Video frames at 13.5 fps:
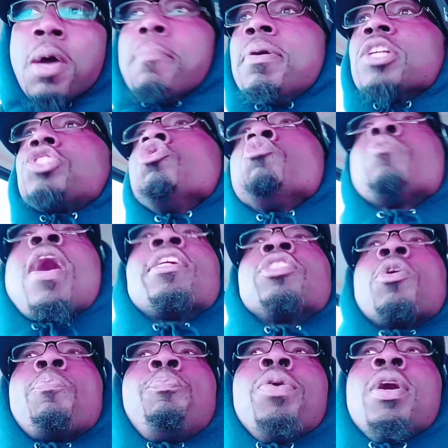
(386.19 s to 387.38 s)
But you
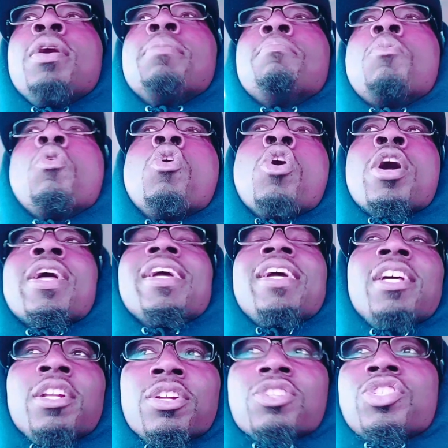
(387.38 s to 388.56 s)
rather put more
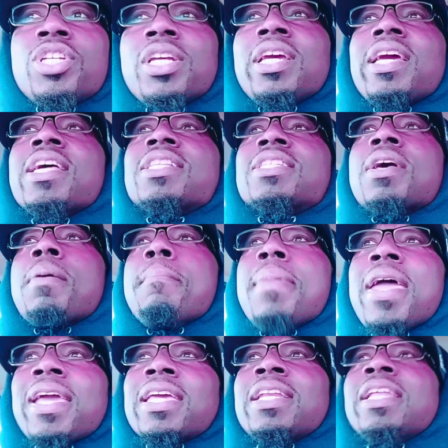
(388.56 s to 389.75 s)
energy into
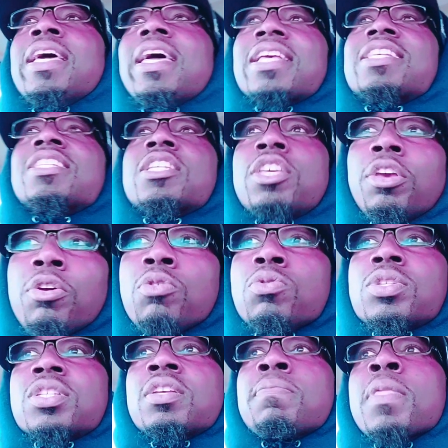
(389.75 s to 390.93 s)
making the
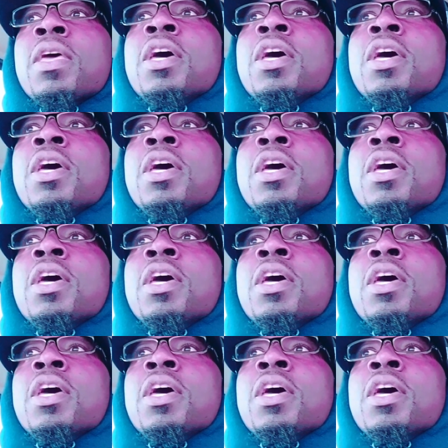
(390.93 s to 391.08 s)
excuse